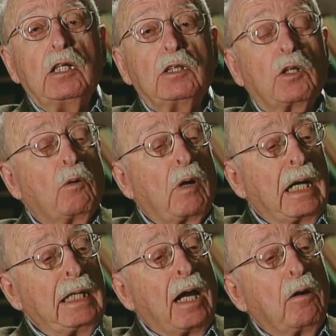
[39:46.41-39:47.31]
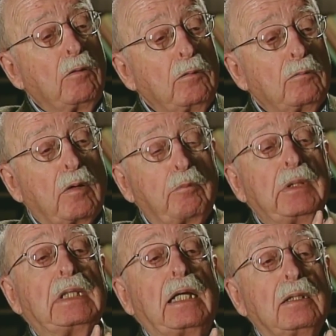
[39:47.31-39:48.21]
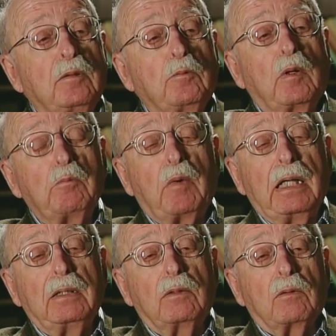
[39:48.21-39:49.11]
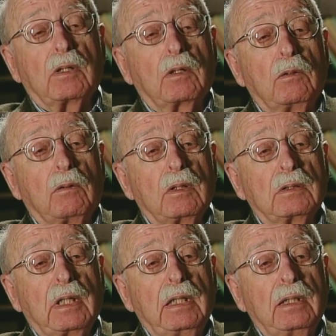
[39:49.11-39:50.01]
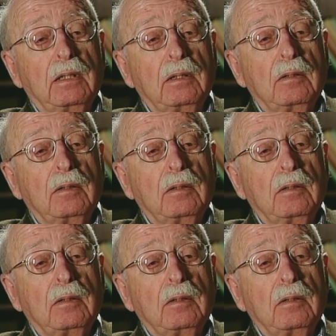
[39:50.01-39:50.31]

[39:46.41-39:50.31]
So I now represent what my daughter calls a